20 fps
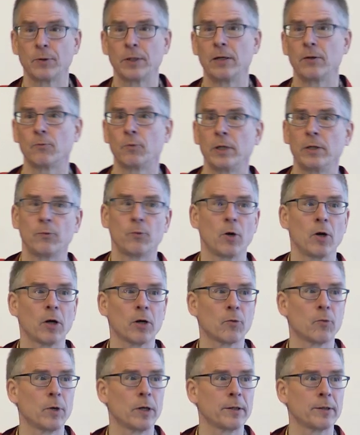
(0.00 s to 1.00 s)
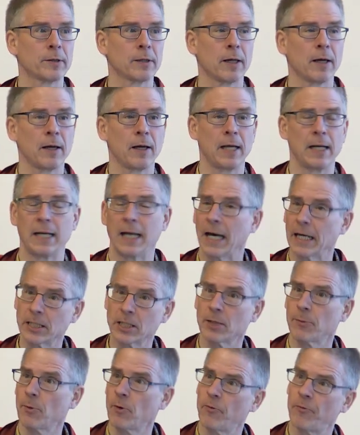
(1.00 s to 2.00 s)
We, we work with uh, a
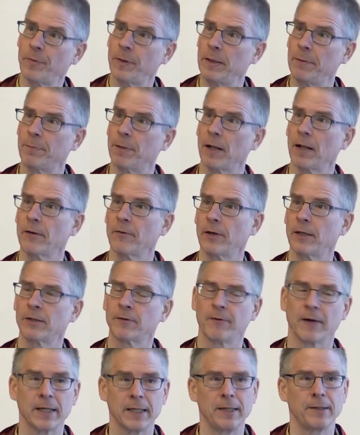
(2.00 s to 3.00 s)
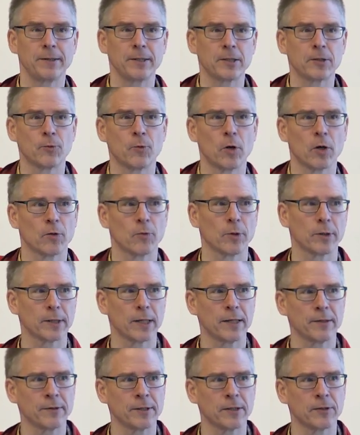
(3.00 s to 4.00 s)
large number of people. It's very easy to work with
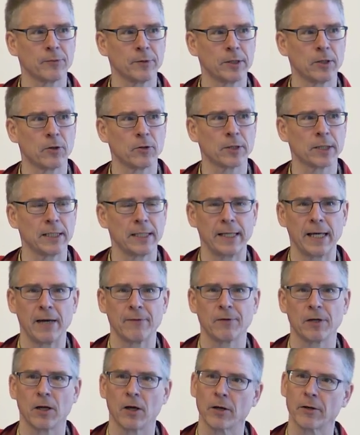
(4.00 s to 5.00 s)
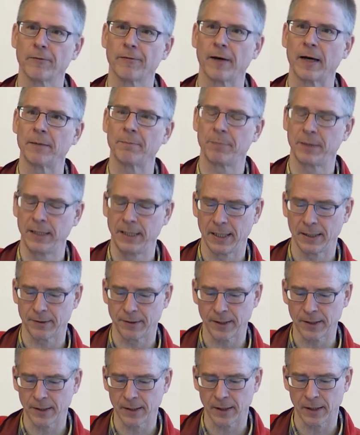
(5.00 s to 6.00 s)
us since we don't really have a lot of IP,
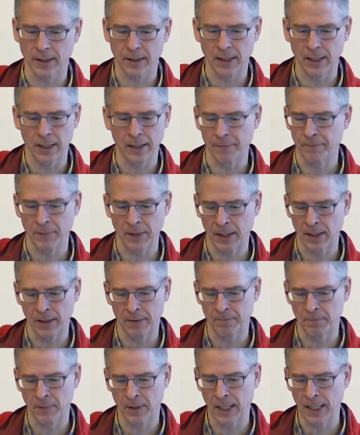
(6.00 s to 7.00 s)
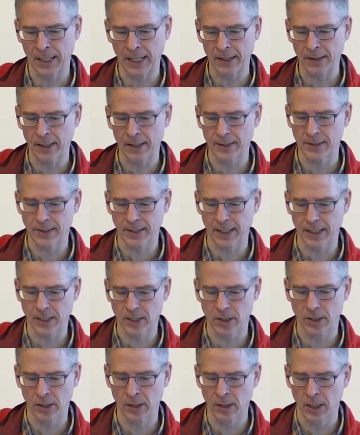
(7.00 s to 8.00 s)
etc. Um, um, another
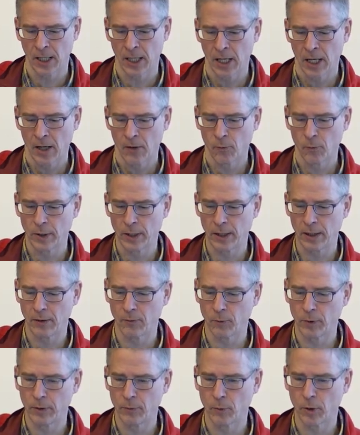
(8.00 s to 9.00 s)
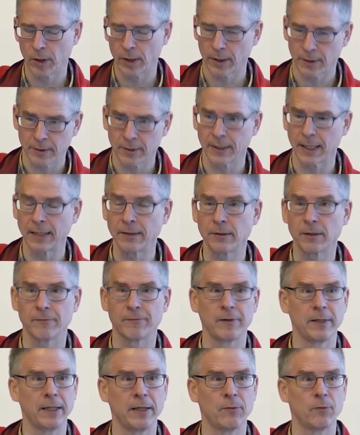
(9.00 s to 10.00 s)
restriction. We, we work
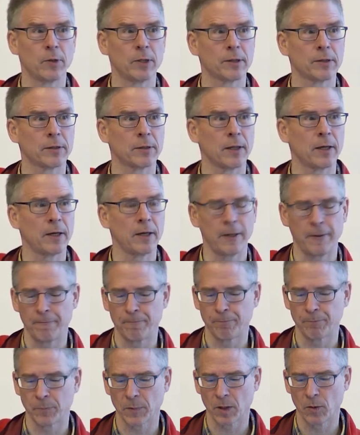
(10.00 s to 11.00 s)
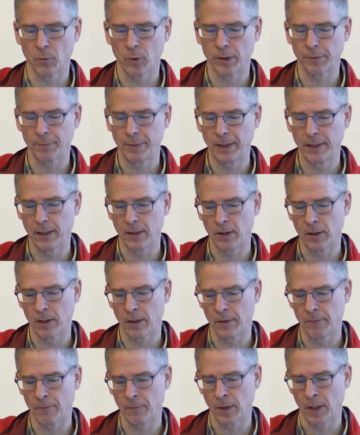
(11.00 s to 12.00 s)
extensively with um, with
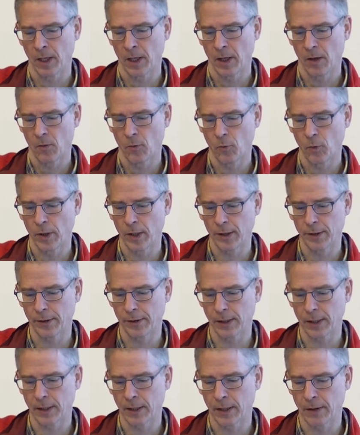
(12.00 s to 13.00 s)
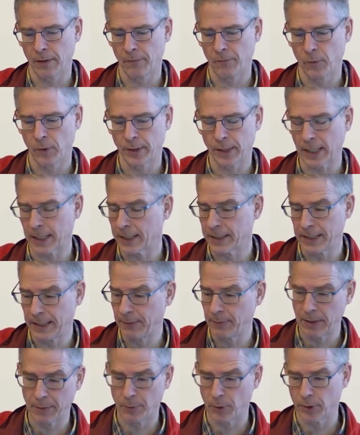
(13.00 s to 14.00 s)
um, with uh, with
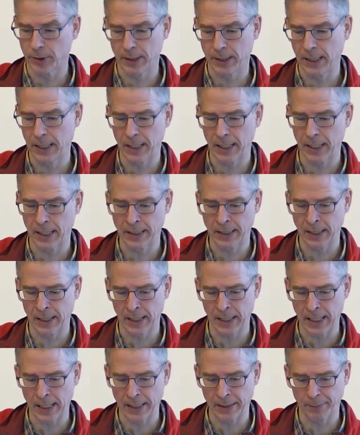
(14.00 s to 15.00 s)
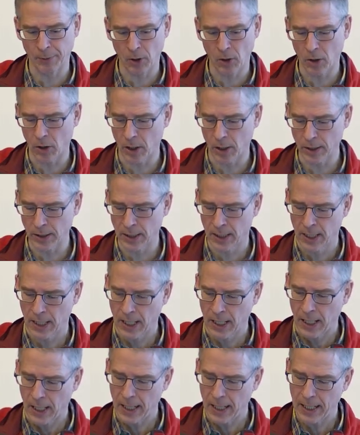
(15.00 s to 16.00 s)
academia both here and, uh, and abroad.
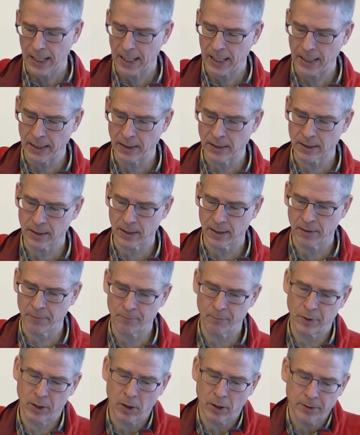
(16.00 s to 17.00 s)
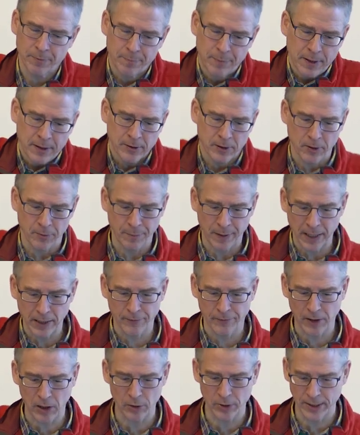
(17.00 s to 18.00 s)
And uh, because sort of part
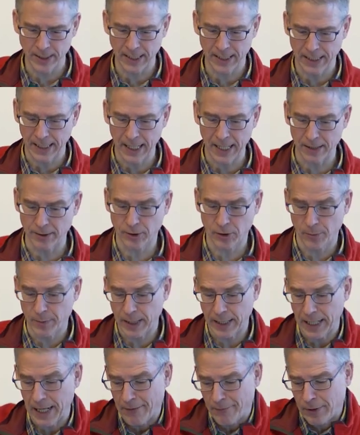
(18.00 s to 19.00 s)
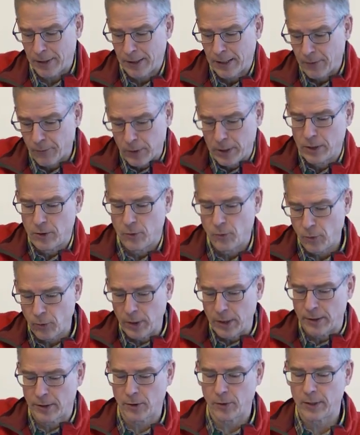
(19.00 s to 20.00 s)
of our DNA is to make everything we
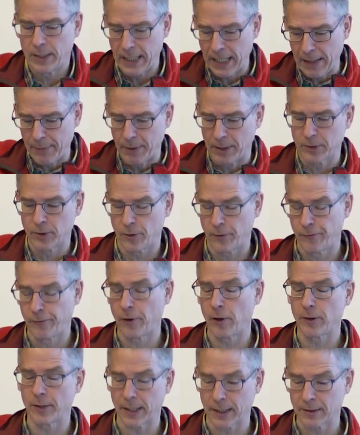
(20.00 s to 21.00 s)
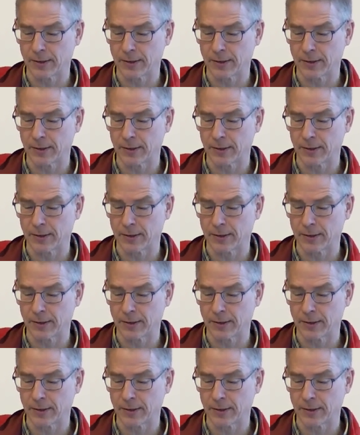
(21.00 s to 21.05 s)
do is to enable to further